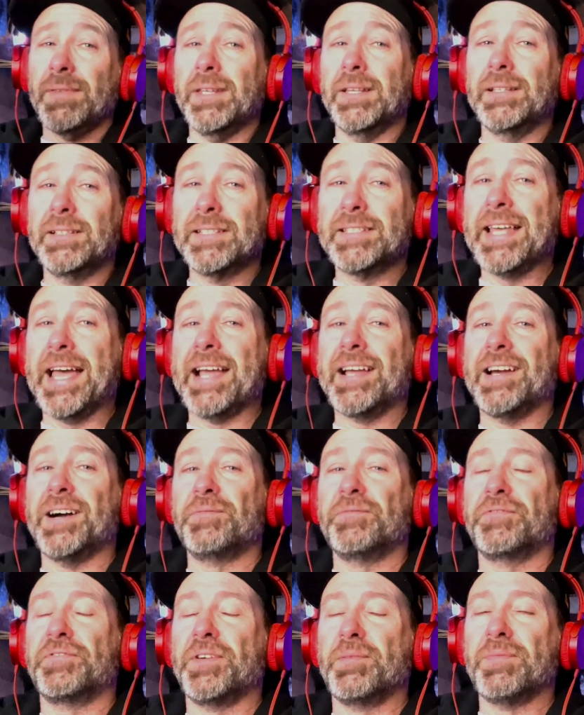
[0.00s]
Does that
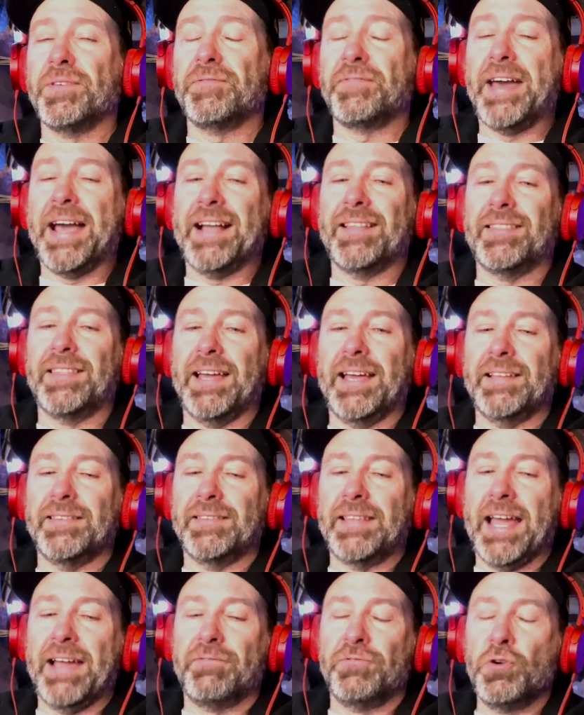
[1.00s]
come from the fact that
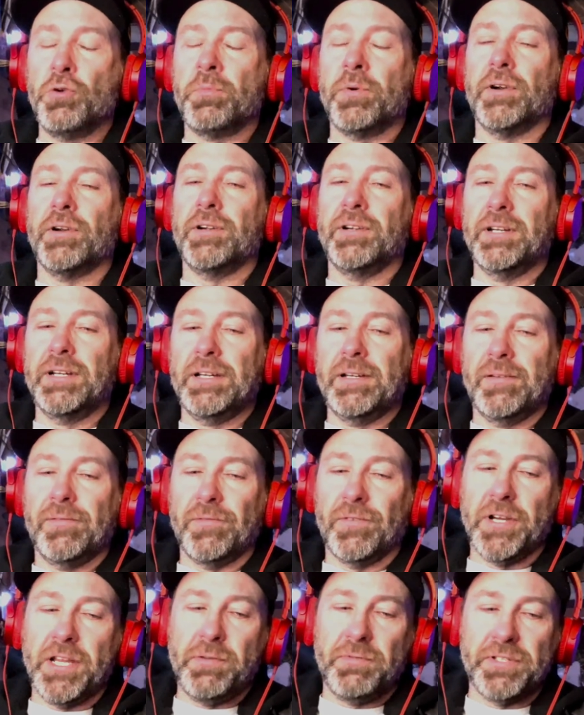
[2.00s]
that rumor
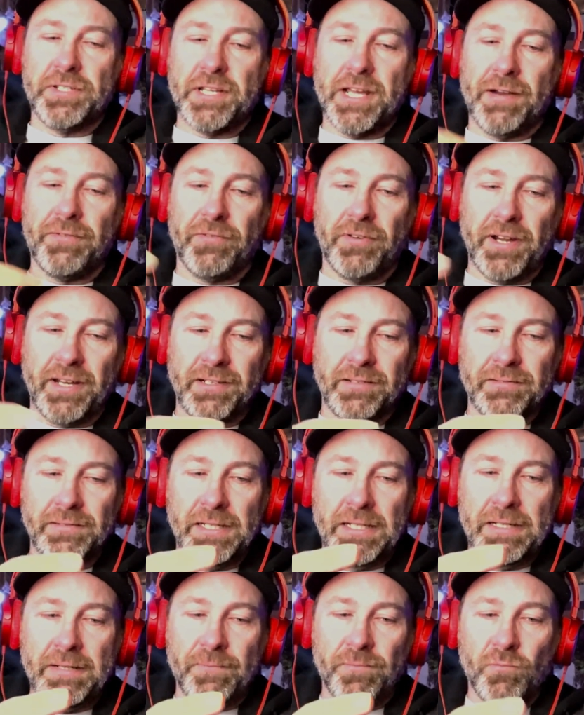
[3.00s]
where he was covering,
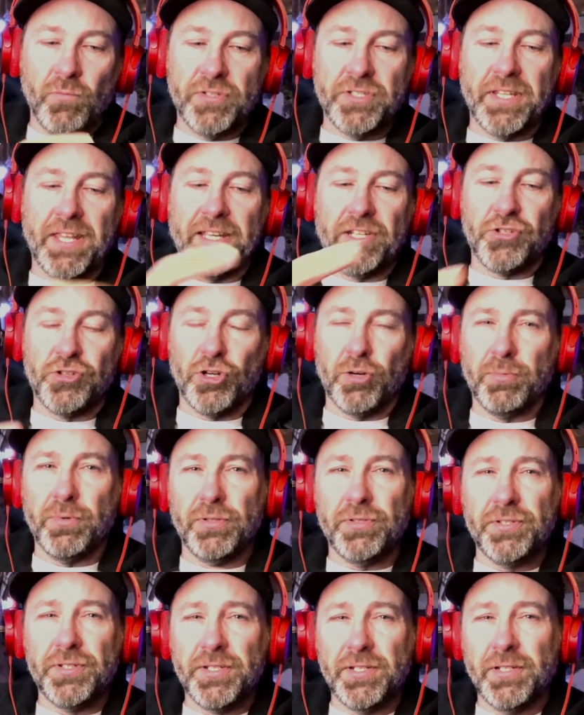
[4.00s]
was it like
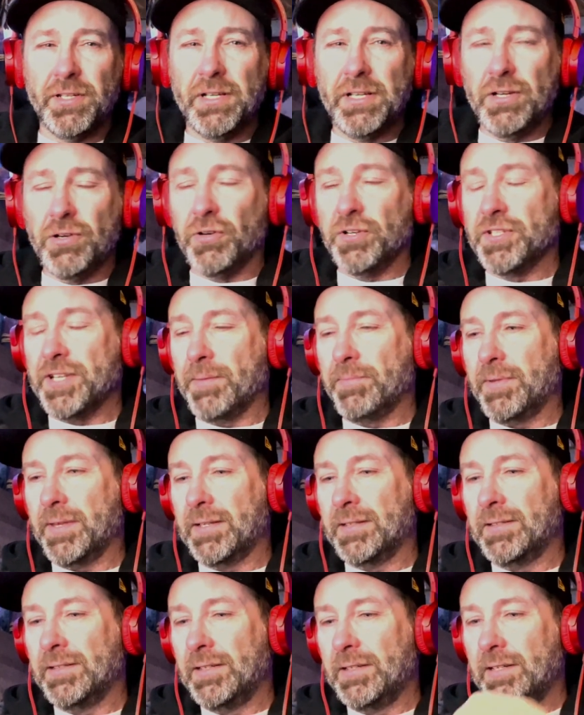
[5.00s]
gerbils or
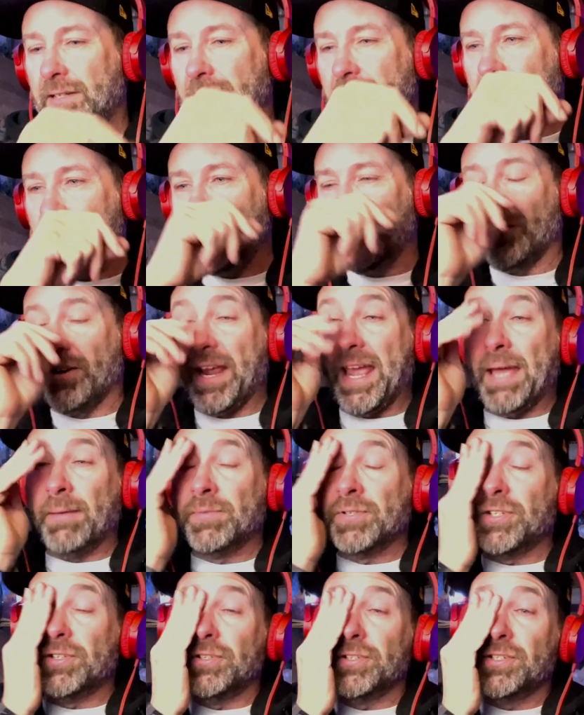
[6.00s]
something? Or
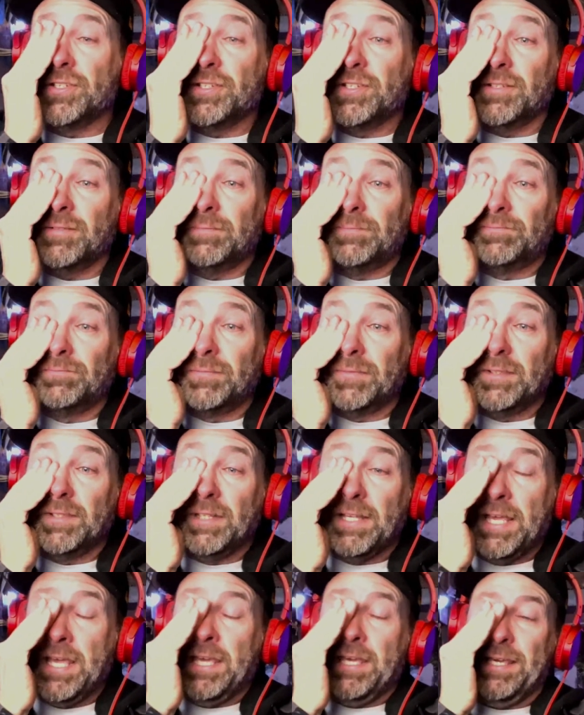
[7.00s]
hamsters?
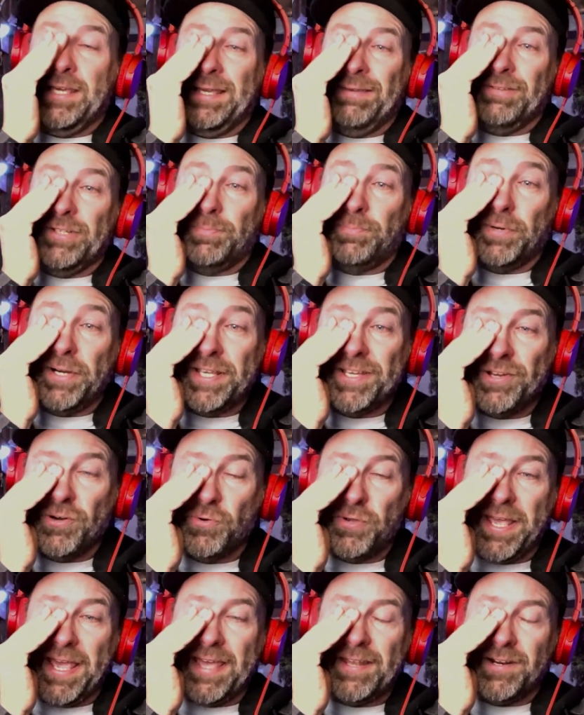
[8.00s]
He was putting
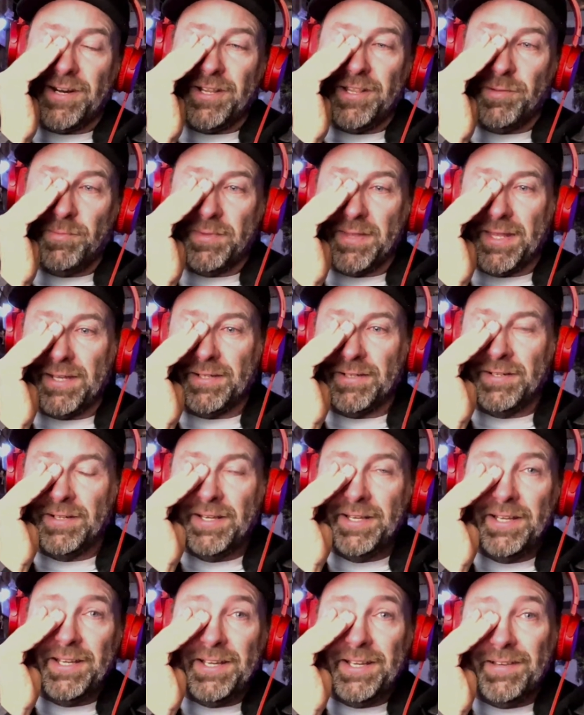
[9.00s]
cocaine on them and then
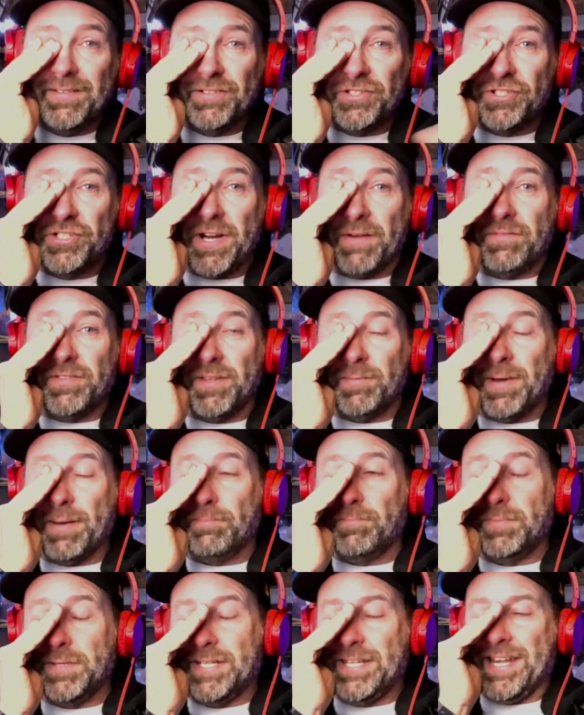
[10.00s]
shoving them
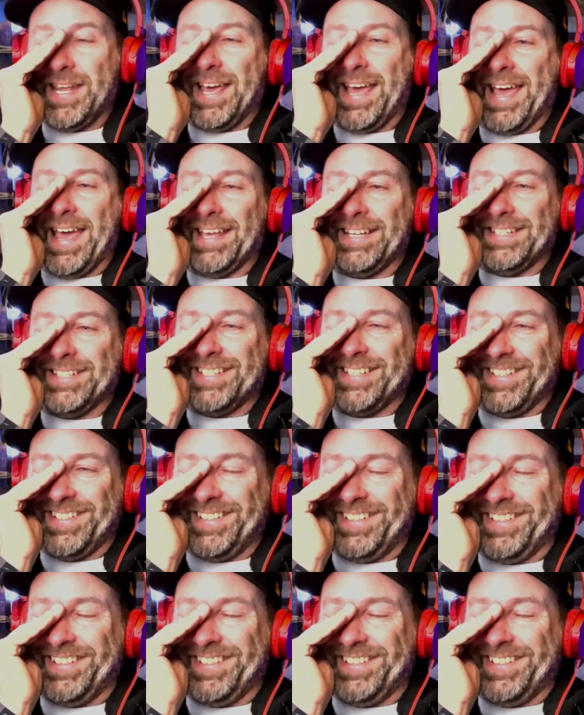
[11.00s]
up his ass.